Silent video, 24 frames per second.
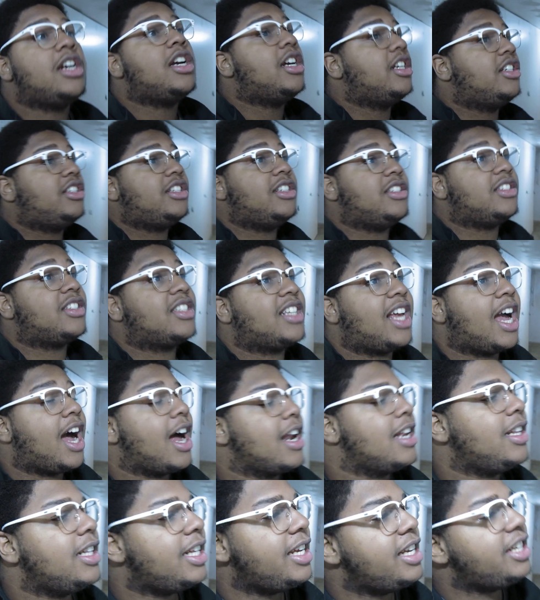she's
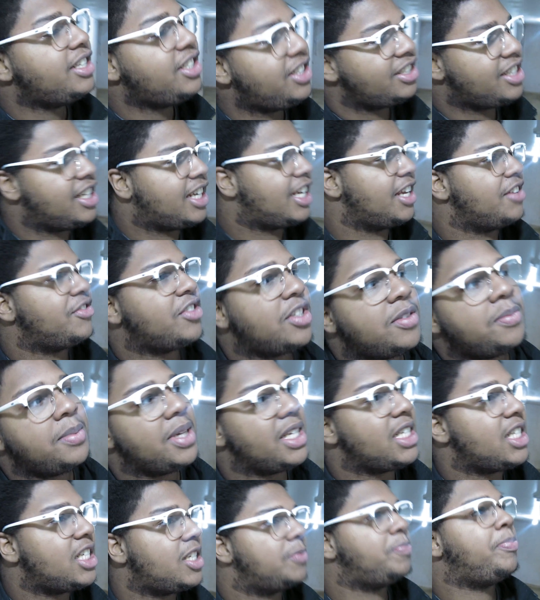cuddly, she gives me
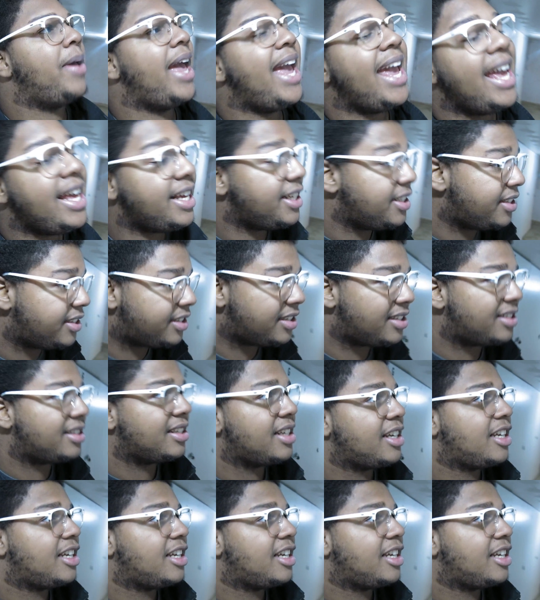space.